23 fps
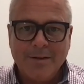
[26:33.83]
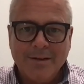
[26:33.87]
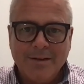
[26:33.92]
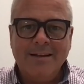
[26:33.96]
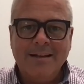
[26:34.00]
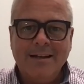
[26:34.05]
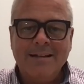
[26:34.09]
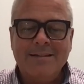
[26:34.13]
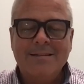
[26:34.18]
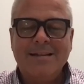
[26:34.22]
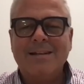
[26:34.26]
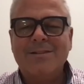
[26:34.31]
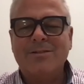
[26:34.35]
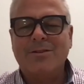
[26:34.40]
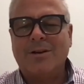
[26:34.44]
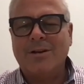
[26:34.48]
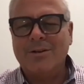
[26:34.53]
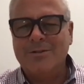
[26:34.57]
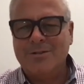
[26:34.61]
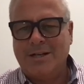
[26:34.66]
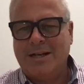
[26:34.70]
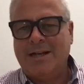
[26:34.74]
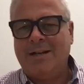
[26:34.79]
It, that's
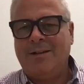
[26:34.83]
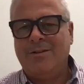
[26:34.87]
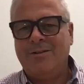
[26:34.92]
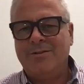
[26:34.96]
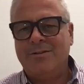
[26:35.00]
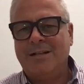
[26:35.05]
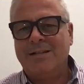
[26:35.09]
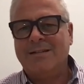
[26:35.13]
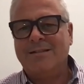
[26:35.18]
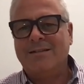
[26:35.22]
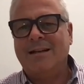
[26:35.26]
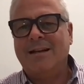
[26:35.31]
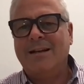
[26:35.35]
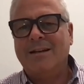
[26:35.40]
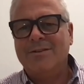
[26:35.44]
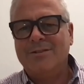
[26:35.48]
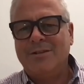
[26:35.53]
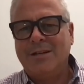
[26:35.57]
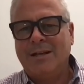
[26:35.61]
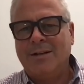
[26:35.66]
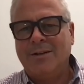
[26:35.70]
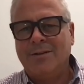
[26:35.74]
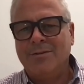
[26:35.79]
our challenge. That's not a
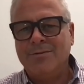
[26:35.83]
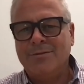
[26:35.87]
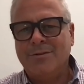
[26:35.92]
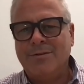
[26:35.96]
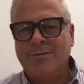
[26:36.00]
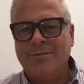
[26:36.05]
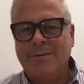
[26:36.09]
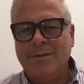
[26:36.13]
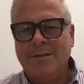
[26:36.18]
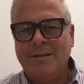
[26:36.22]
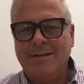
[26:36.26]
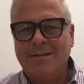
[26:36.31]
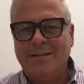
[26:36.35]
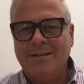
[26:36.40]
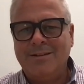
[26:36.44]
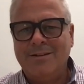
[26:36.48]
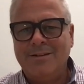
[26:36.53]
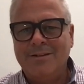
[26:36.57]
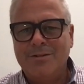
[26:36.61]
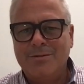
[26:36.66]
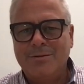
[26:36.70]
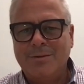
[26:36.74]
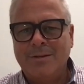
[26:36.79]
challenge of the
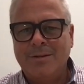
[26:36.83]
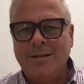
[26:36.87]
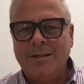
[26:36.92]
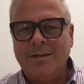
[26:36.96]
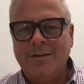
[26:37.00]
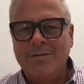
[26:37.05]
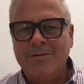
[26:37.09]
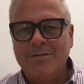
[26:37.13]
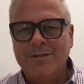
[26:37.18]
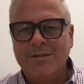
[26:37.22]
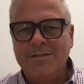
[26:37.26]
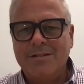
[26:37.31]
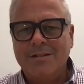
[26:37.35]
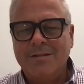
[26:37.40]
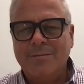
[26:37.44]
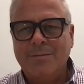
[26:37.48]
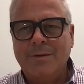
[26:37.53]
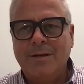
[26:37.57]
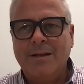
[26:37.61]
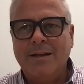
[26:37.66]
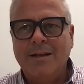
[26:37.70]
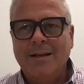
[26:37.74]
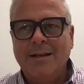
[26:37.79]
industry, the ecosystem,
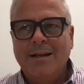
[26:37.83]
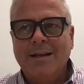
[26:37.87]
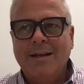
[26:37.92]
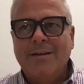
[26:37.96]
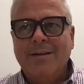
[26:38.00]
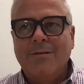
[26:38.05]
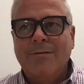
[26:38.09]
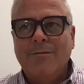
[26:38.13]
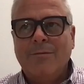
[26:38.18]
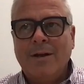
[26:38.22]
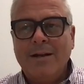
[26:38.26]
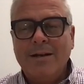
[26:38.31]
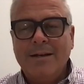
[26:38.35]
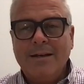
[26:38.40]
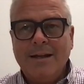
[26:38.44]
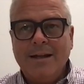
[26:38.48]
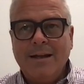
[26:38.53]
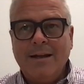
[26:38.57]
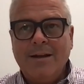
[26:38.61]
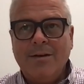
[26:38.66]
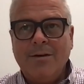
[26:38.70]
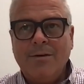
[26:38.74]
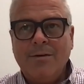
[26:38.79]
but right
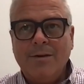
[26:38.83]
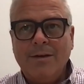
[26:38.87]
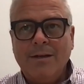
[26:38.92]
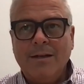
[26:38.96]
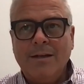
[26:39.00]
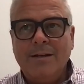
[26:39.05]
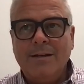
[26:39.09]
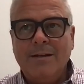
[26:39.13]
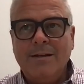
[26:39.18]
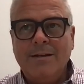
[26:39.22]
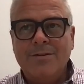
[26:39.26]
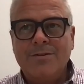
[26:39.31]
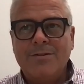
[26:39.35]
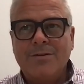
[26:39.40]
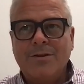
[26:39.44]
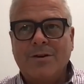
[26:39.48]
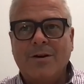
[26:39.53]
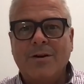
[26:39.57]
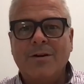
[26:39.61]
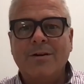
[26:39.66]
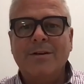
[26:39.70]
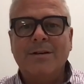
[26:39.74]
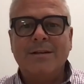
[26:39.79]
now it is
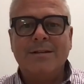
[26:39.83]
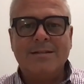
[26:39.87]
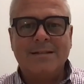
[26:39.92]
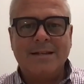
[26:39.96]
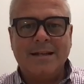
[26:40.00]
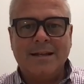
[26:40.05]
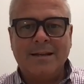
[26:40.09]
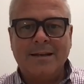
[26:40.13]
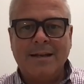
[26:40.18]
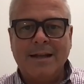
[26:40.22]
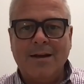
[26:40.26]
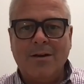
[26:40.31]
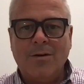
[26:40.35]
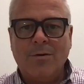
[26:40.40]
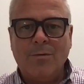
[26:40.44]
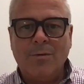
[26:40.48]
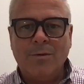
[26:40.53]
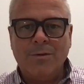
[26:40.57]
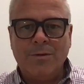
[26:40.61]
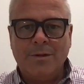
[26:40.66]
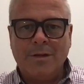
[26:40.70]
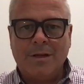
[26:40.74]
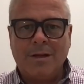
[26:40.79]
hard to stand out
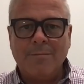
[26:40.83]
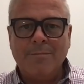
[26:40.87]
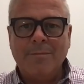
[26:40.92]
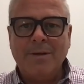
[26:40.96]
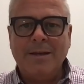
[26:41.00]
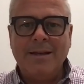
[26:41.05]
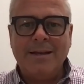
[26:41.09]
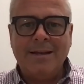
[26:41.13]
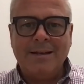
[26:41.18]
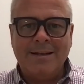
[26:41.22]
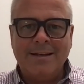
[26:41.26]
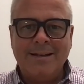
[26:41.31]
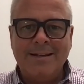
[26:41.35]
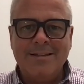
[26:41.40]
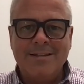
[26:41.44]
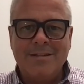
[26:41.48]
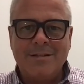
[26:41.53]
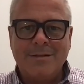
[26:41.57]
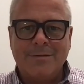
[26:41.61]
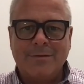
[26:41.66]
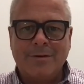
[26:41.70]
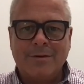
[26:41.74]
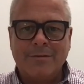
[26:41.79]
with the competing needs
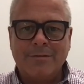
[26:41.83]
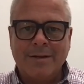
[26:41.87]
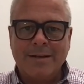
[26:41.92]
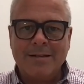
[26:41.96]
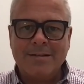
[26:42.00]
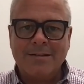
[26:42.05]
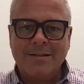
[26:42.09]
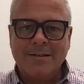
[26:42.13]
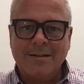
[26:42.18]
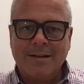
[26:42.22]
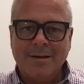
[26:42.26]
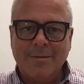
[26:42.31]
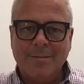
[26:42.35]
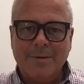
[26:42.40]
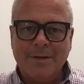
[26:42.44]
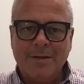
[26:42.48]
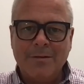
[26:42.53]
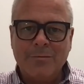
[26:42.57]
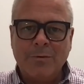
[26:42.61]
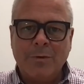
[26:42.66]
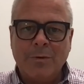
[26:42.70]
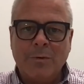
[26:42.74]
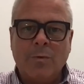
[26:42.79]
of our resident
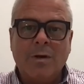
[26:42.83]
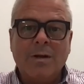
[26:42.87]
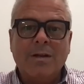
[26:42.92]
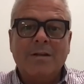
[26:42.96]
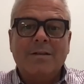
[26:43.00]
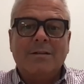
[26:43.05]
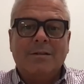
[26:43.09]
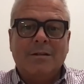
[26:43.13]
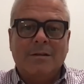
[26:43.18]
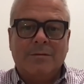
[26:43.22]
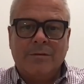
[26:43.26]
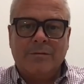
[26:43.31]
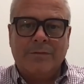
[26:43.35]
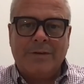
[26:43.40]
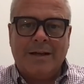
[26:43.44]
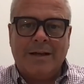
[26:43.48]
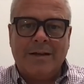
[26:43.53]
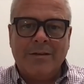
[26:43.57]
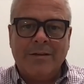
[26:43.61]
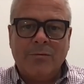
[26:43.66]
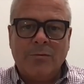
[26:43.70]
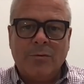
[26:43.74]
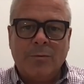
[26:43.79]
companies. We want to deliver
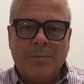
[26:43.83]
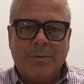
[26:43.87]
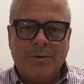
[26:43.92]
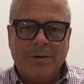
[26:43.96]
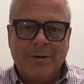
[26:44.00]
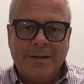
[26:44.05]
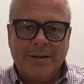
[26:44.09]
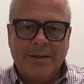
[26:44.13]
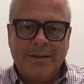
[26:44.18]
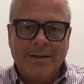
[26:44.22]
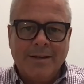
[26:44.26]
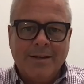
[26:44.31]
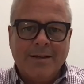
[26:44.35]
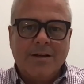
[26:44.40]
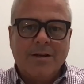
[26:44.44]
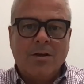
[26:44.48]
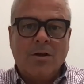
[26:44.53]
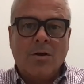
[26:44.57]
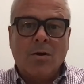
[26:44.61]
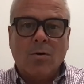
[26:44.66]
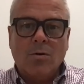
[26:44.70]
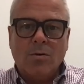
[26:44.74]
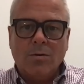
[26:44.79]
value. We're putting
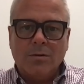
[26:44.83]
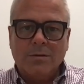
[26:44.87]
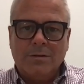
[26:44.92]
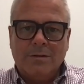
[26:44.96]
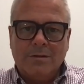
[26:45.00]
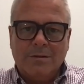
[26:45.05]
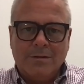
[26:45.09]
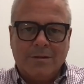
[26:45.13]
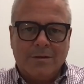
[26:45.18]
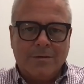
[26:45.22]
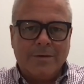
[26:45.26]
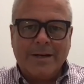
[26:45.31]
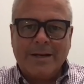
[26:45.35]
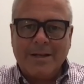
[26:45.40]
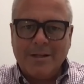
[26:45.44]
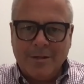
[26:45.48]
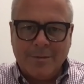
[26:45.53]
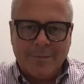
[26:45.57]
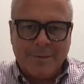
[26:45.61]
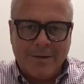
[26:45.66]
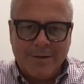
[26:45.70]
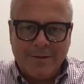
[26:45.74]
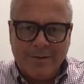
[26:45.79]
gold
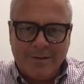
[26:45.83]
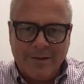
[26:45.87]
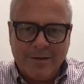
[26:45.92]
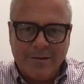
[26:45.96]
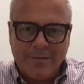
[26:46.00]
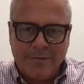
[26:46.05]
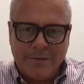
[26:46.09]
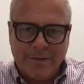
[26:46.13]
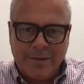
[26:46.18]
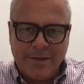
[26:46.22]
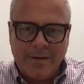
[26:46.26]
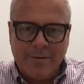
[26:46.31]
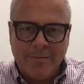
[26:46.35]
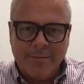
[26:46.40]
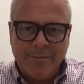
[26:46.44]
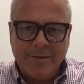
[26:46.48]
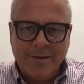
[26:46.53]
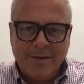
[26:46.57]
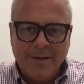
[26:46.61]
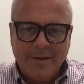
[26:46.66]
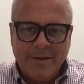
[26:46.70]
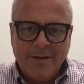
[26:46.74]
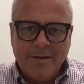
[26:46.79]
curriculum out there for them,
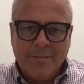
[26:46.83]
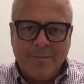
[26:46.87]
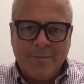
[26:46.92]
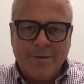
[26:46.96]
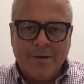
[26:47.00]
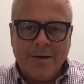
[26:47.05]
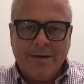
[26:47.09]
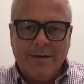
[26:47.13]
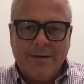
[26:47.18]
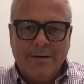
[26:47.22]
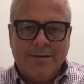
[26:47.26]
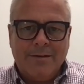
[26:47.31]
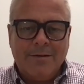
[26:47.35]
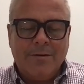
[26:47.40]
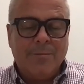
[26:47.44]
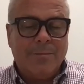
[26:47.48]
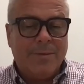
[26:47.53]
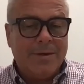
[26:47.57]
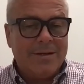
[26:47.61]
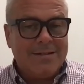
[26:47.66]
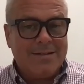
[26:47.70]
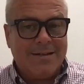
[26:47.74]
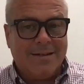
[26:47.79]
but they're
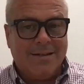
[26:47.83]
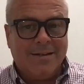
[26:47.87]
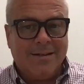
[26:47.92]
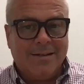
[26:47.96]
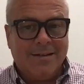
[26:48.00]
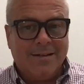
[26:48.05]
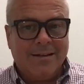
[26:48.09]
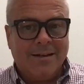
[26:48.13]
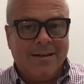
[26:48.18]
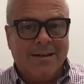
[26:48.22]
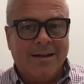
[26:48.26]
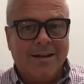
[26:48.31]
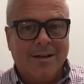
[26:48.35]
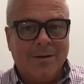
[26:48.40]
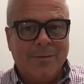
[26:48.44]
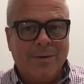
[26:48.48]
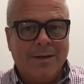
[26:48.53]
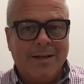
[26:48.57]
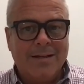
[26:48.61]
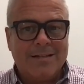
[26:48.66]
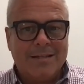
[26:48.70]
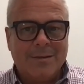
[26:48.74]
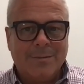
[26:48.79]
busy. And how do we
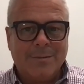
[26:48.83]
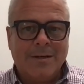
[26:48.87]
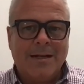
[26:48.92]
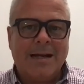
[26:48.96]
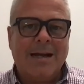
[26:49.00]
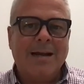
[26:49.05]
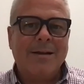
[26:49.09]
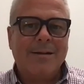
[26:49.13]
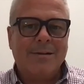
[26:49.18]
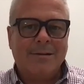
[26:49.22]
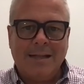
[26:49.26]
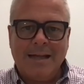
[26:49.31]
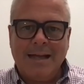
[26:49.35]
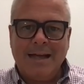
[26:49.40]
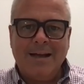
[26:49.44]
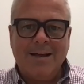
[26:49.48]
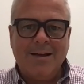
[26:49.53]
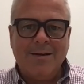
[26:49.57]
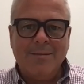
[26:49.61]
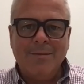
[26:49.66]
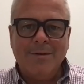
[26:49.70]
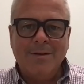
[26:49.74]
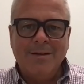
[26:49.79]
get someone out of the
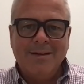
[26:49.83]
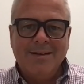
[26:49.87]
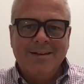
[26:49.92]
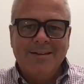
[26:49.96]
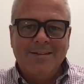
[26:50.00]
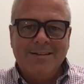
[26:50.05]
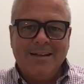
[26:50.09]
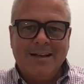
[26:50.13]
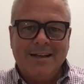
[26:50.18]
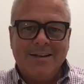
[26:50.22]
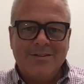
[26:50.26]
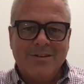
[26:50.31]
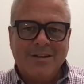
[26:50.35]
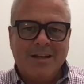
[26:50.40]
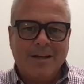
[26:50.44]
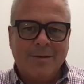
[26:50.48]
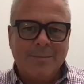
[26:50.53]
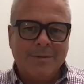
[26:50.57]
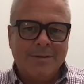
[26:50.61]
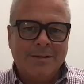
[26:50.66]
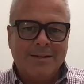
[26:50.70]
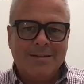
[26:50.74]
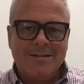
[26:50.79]
lab to actually
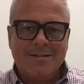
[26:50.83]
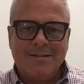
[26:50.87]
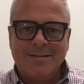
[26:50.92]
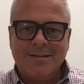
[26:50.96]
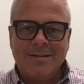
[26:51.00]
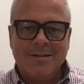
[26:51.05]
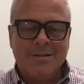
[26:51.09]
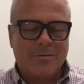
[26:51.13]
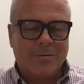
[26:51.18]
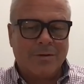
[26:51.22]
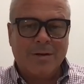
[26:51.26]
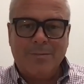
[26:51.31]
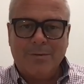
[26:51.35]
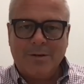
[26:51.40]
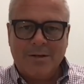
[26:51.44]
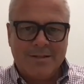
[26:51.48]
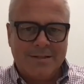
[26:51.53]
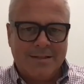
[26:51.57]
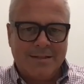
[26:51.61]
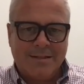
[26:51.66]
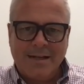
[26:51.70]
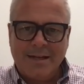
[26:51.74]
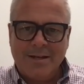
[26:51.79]
come and listen to this great
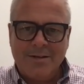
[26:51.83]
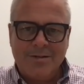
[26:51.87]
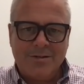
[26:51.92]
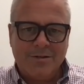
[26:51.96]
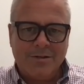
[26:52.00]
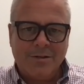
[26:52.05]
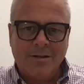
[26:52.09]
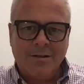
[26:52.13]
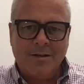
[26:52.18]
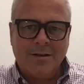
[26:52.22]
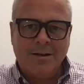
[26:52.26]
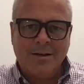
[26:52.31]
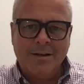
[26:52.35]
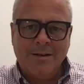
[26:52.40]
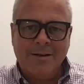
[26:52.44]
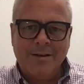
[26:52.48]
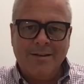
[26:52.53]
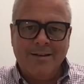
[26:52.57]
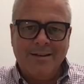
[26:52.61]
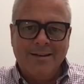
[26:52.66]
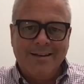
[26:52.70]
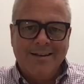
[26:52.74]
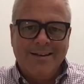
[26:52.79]
presentation
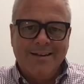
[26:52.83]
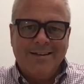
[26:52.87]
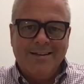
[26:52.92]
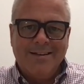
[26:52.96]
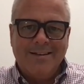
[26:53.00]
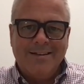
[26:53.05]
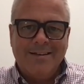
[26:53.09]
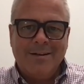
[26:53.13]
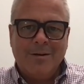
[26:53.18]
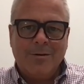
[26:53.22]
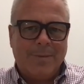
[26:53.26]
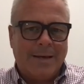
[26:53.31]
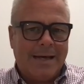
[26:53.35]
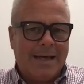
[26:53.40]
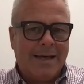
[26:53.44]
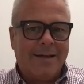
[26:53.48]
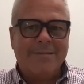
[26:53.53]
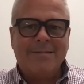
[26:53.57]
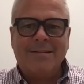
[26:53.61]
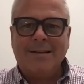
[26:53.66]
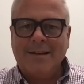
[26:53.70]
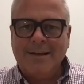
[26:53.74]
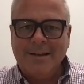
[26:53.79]
on, you know,
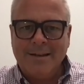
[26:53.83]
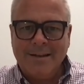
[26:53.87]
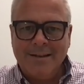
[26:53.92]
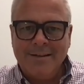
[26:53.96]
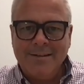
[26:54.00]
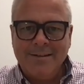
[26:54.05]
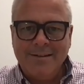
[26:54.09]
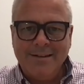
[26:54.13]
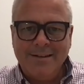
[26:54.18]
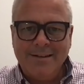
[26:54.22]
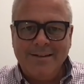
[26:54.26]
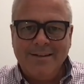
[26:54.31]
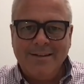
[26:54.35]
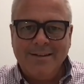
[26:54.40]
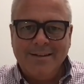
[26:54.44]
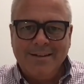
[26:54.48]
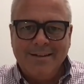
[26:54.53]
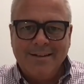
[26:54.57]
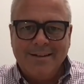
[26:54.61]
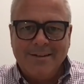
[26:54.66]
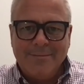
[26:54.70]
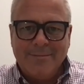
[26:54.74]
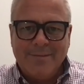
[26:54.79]
path to IND,
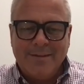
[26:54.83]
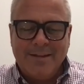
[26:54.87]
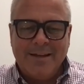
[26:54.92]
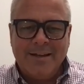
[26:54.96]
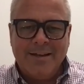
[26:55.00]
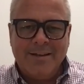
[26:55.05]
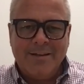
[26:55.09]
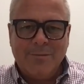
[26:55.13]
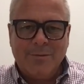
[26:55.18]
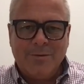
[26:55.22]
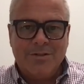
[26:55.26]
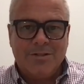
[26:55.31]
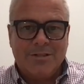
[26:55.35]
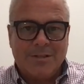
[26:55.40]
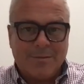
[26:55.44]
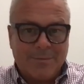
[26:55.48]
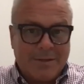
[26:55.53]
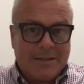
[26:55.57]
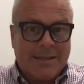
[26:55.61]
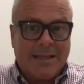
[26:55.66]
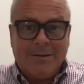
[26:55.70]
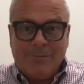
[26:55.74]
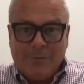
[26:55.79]
and which is
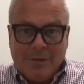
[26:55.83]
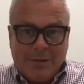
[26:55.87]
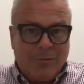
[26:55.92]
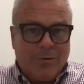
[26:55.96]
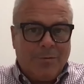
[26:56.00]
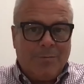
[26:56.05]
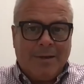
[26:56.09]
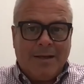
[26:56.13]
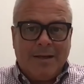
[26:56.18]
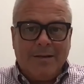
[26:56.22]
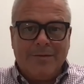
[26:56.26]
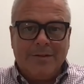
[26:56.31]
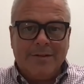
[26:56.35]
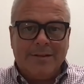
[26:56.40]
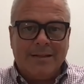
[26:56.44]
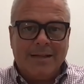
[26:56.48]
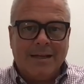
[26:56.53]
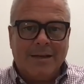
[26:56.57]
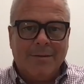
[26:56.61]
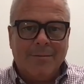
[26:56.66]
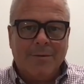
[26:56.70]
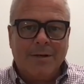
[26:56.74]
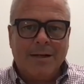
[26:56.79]
something that, that would benefit
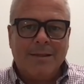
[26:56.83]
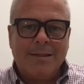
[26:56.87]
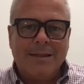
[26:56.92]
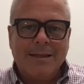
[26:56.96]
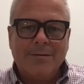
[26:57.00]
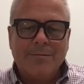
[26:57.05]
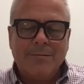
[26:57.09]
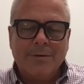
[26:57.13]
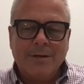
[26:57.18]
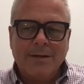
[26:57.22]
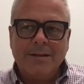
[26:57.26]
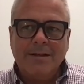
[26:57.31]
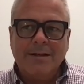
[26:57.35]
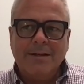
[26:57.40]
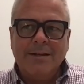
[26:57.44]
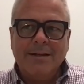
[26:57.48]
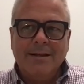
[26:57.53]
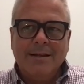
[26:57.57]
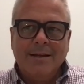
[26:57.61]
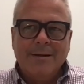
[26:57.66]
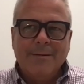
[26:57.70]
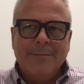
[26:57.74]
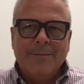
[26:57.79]
them. But I think really
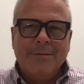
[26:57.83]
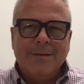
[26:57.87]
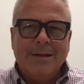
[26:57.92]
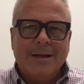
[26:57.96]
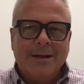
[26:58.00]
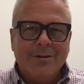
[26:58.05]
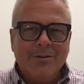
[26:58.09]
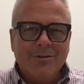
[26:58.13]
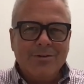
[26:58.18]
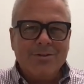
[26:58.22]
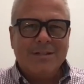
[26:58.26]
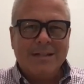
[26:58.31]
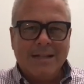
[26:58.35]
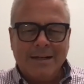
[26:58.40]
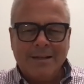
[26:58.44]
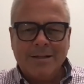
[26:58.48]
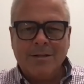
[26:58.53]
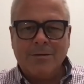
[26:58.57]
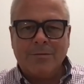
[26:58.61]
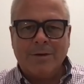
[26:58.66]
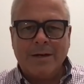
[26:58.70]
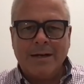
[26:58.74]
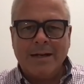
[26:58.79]
understanding
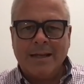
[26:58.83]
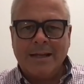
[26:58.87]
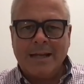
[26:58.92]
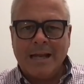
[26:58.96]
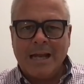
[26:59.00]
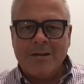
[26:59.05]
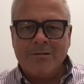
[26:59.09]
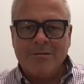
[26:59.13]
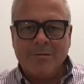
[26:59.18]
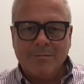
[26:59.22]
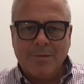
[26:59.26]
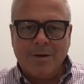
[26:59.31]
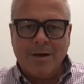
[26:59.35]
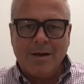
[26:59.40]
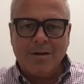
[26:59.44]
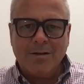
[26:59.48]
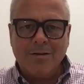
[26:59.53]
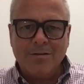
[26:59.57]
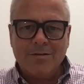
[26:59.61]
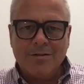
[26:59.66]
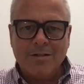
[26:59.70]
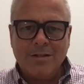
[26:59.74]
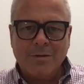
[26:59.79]
the right engagement
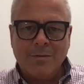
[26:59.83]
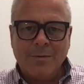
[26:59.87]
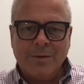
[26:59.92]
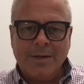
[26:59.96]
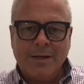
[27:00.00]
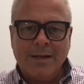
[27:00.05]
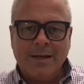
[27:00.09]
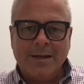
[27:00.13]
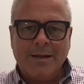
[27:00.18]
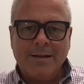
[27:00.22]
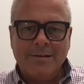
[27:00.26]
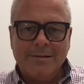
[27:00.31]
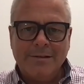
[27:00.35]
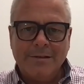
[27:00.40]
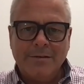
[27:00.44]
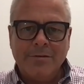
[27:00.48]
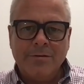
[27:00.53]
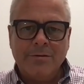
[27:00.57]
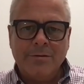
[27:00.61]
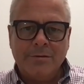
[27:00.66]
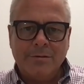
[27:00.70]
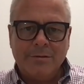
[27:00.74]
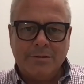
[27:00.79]
model so that we can
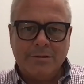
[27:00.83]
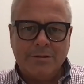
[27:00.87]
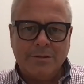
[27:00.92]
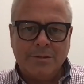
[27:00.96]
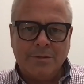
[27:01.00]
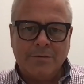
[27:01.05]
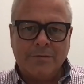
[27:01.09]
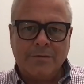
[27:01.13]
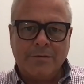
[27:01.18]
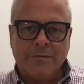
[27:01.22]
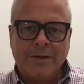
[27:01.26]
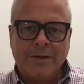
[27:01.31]
continue to deliver